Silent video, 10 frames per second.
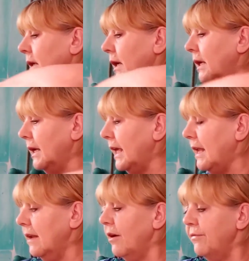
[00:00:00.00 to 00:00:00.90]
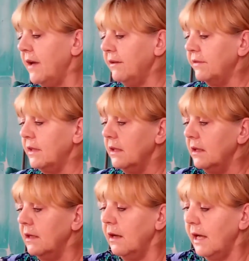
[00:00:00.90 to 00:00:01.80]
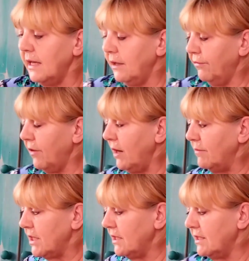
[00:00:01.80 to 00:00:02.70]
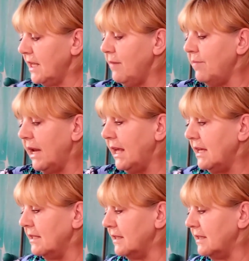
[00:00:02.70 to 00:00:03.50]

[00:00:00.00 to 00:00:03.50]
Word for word: and, again, I found I had it framed at the same place.